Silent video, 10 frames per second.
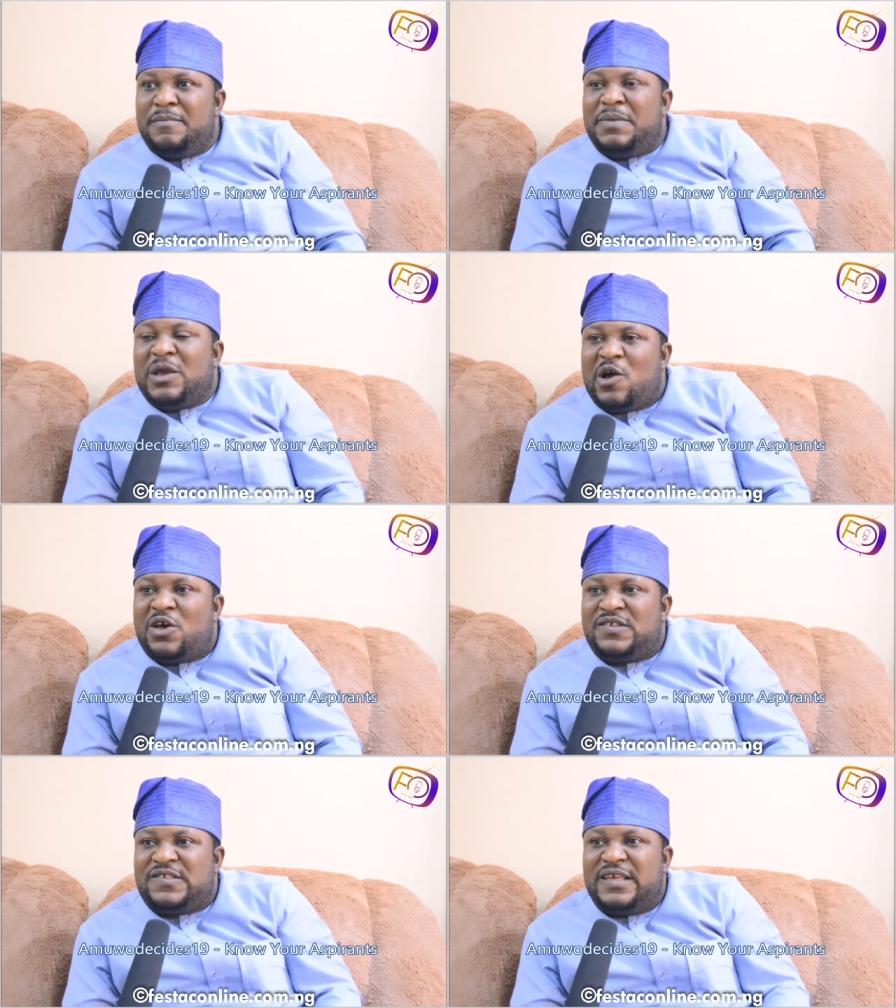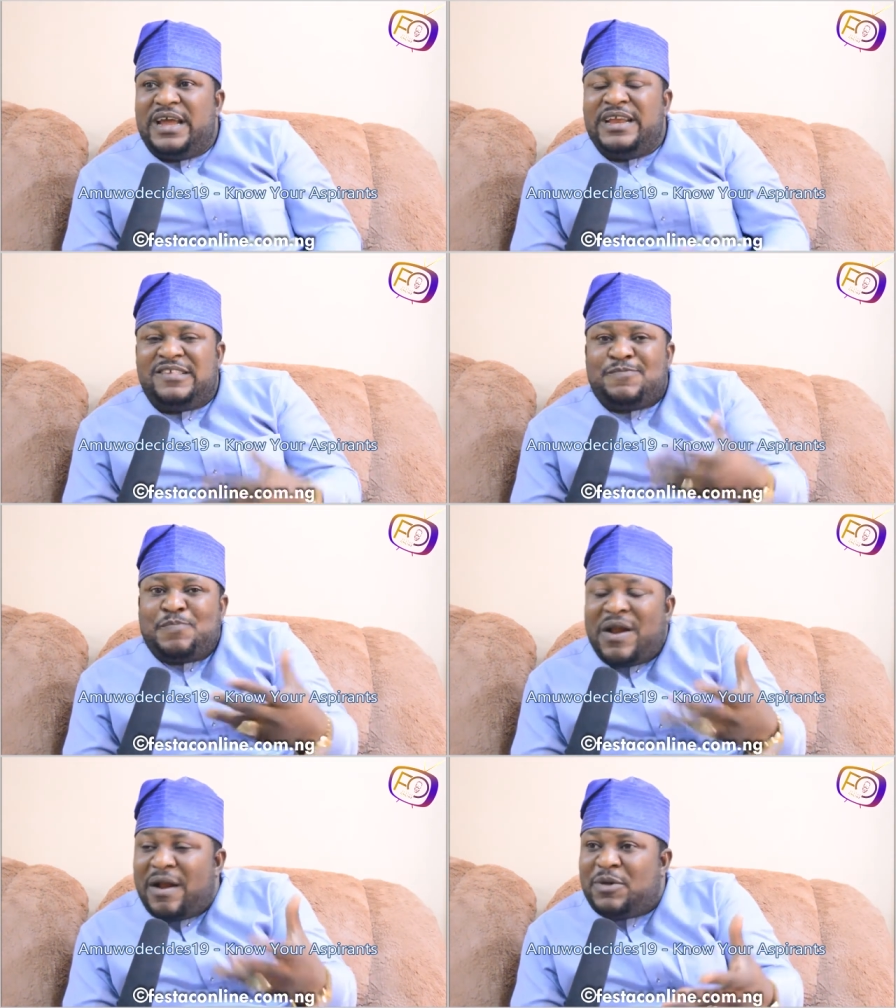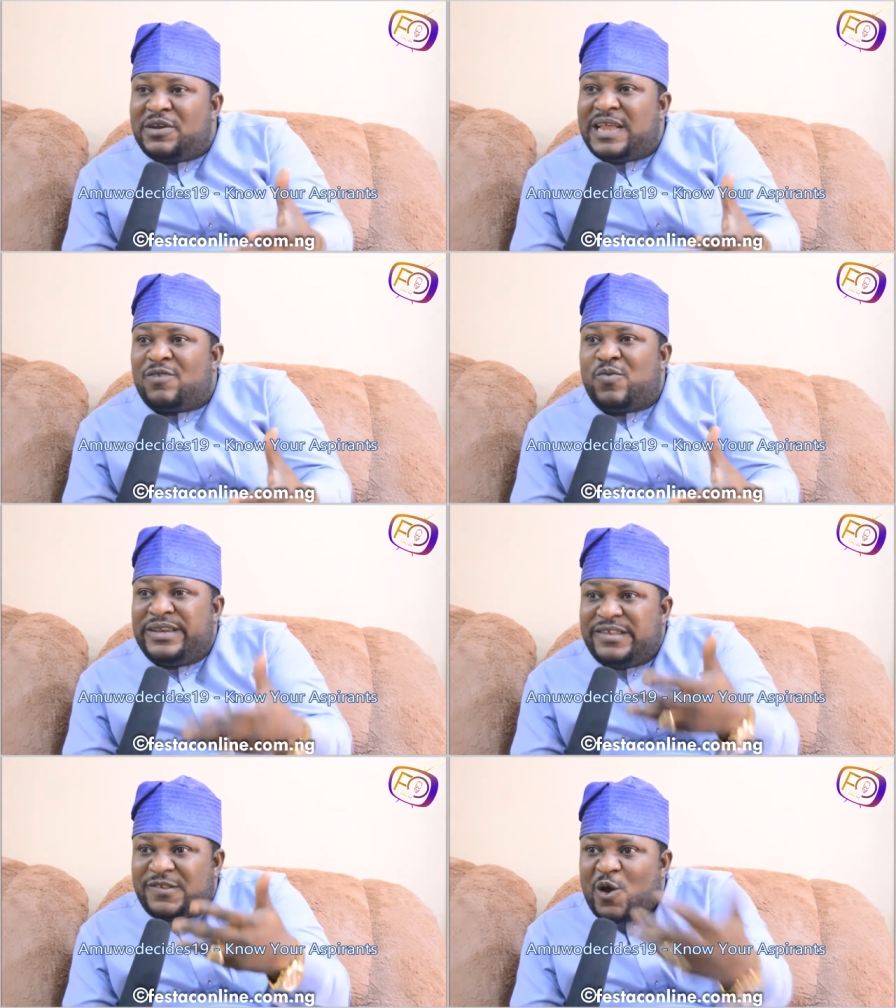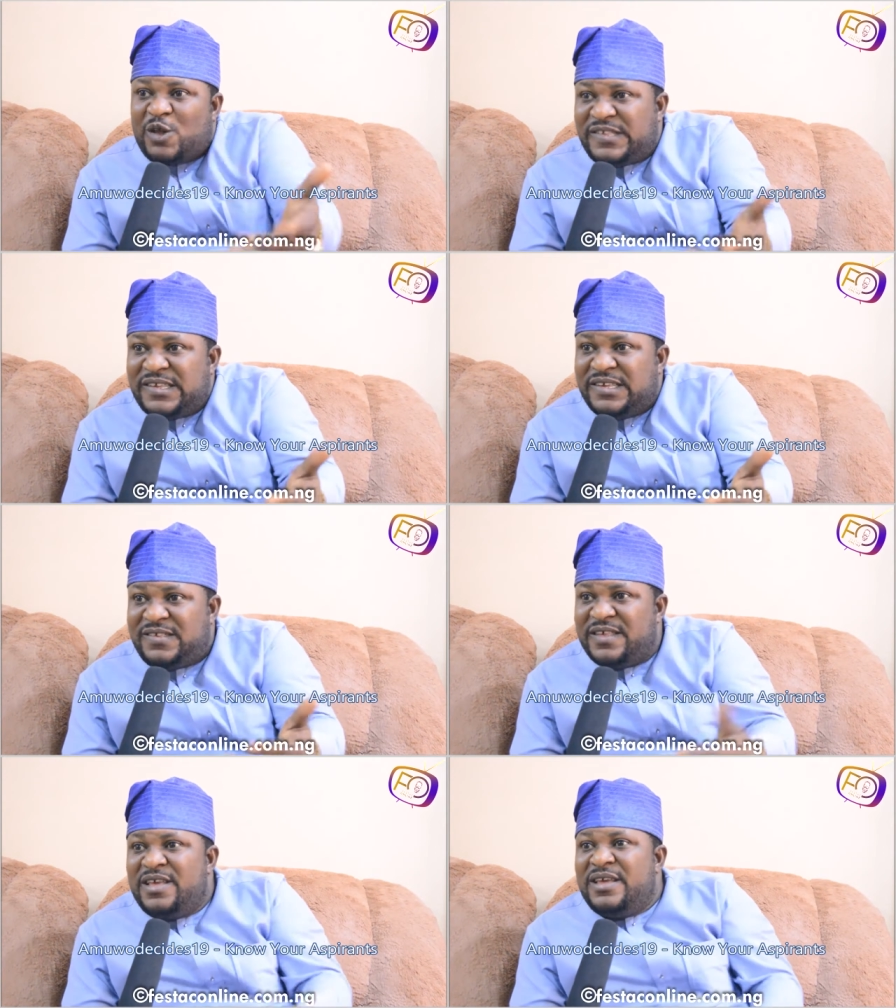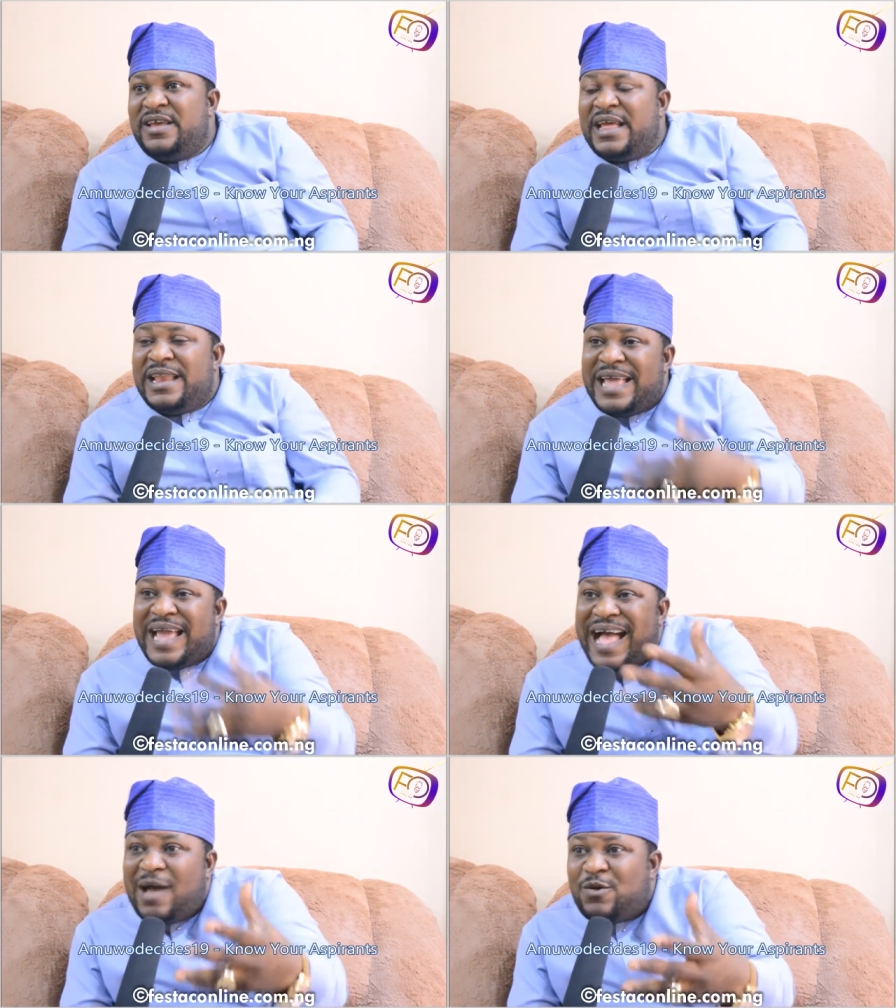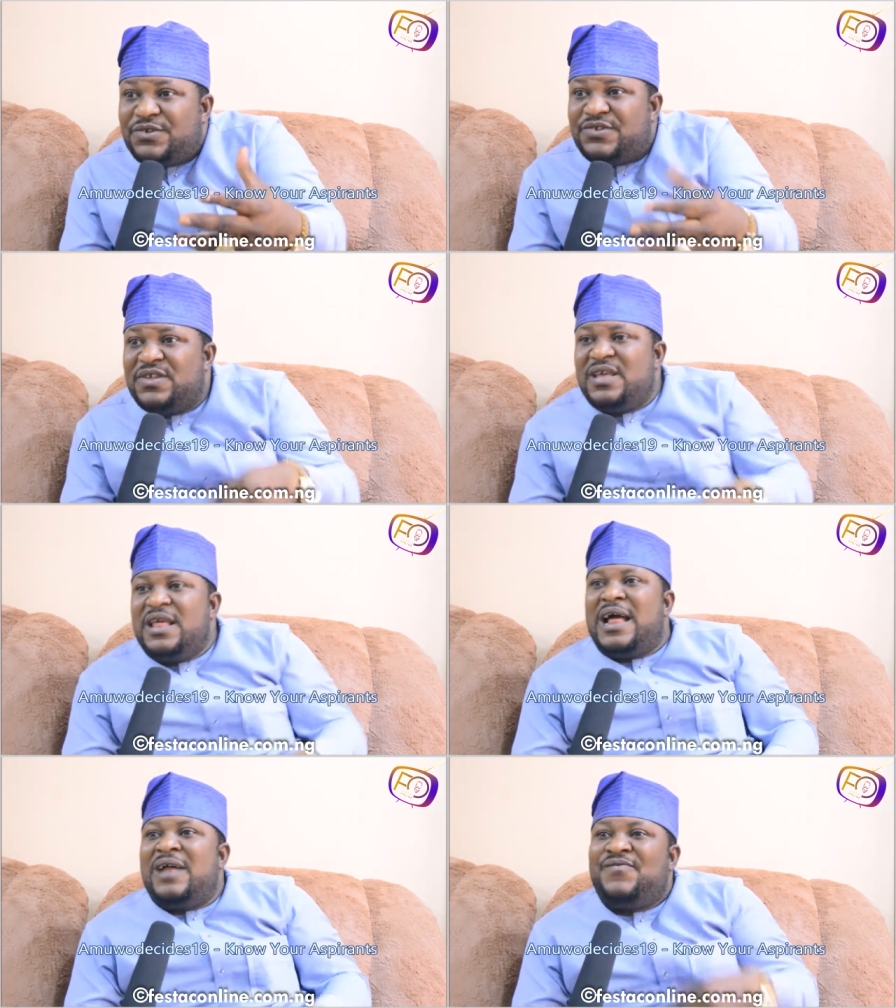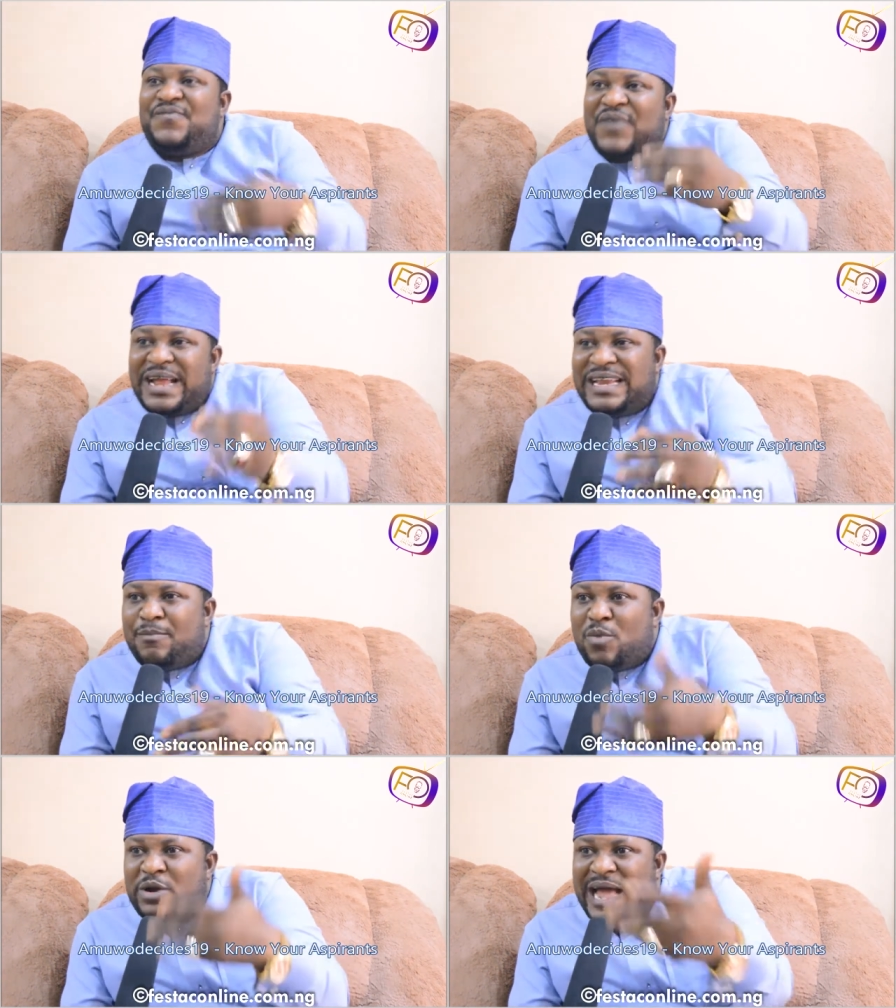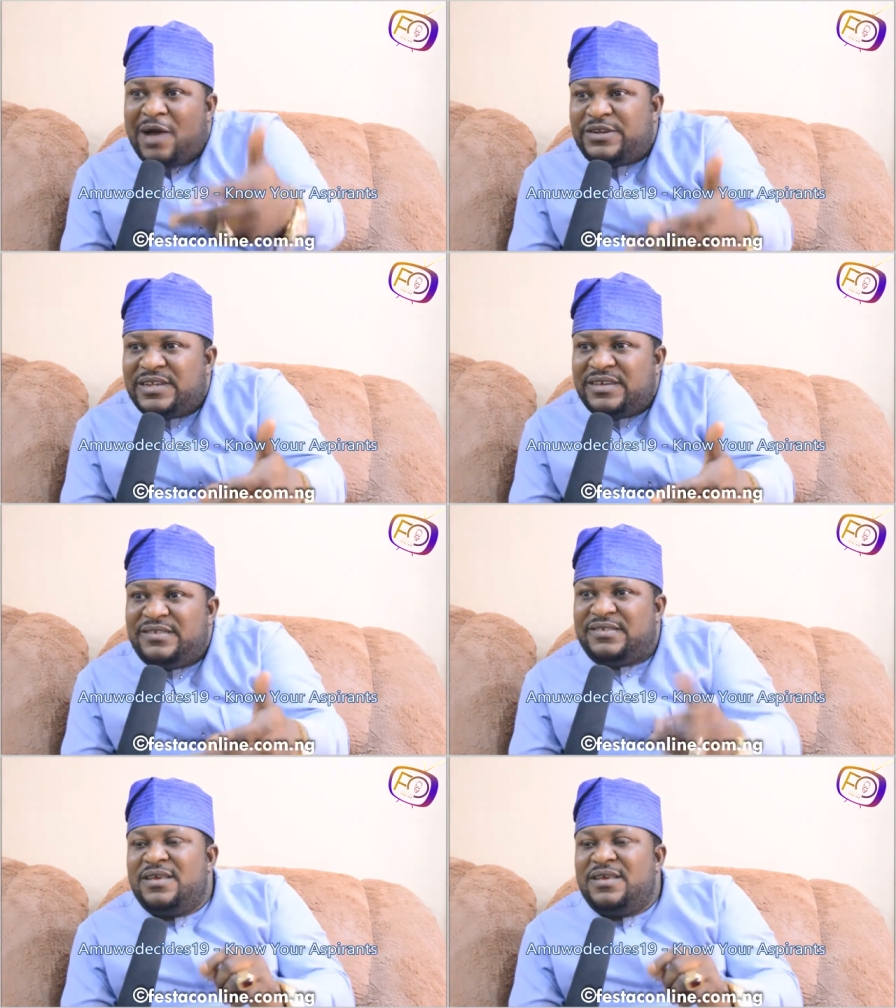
Because it is paramount that we discuss this in the House and find the modalities